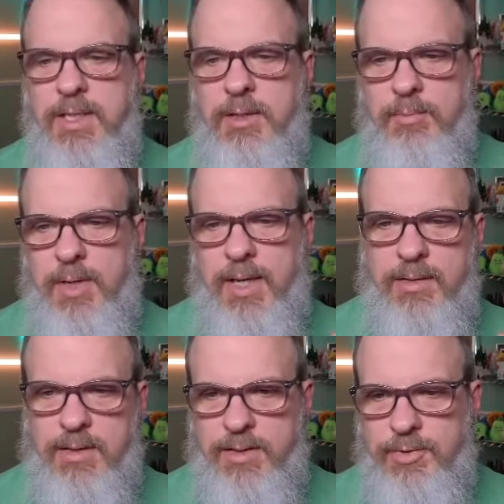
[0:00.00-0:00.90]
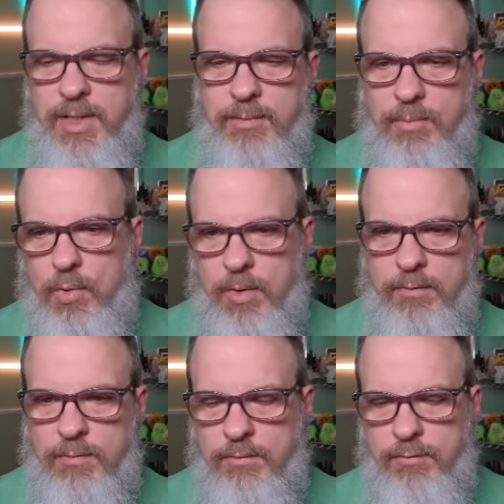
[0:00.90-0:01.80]
but you get more
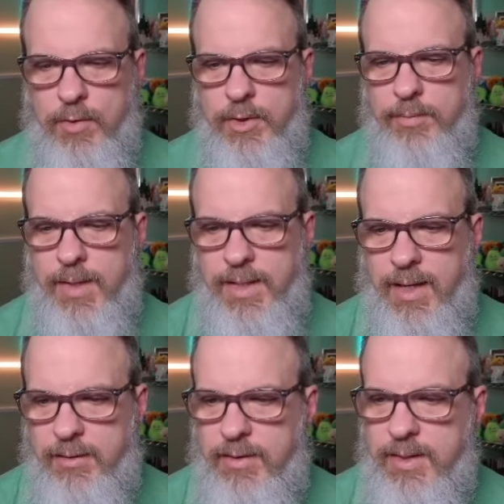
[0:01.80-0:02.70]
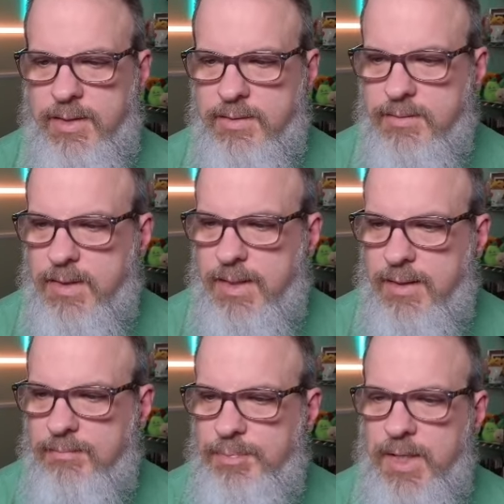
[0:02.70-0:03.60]
for your money. I think.
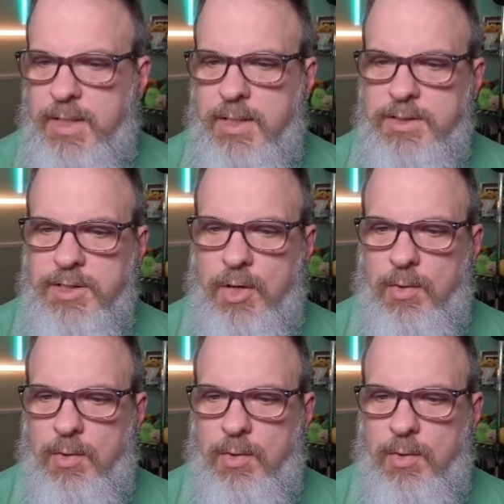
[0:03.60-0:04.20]
Um, so.